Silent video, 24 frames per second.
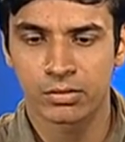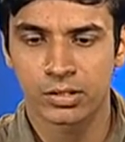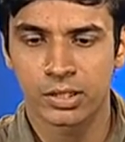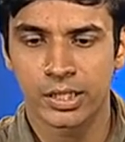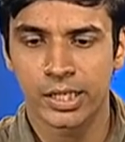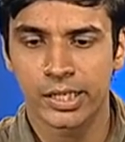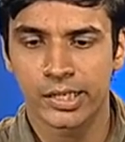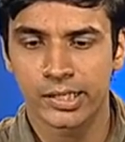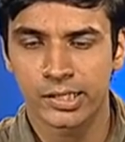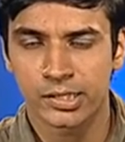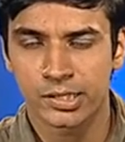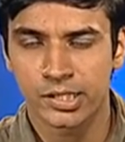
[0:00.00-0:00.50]

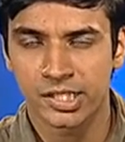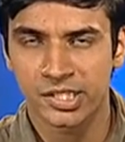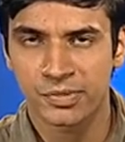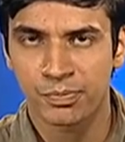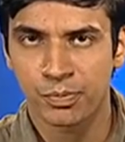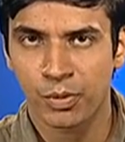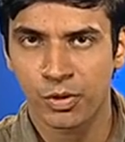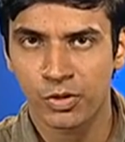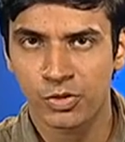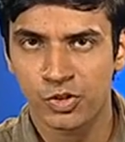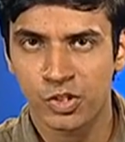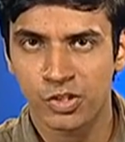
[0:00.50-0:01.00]
that is this
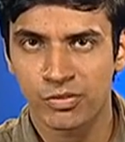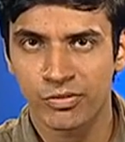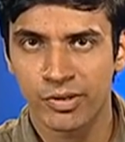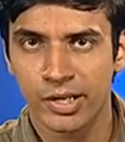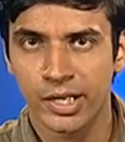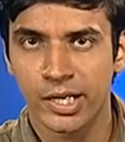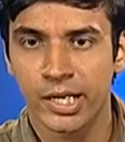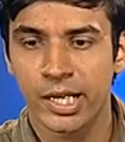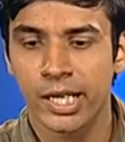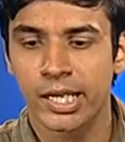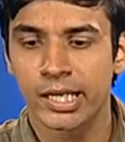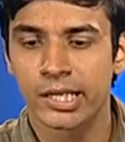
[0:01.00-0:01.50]
positive
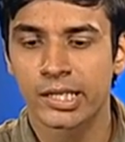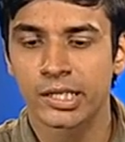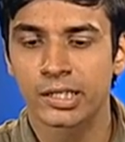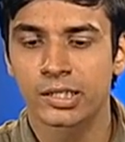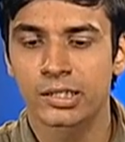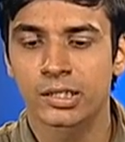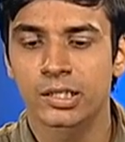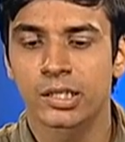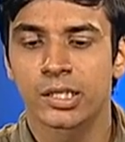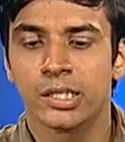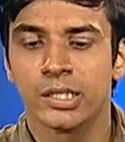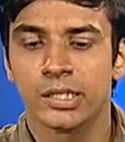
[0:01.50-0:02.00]
end,
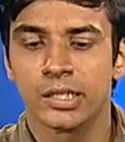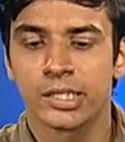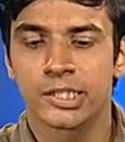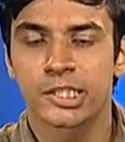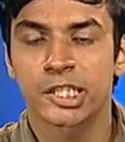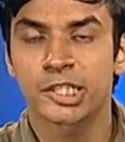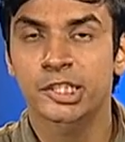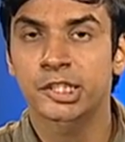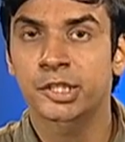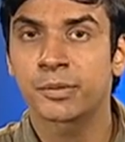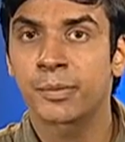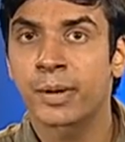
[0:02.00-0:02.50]
and
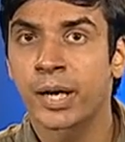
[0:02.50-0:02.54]
rejected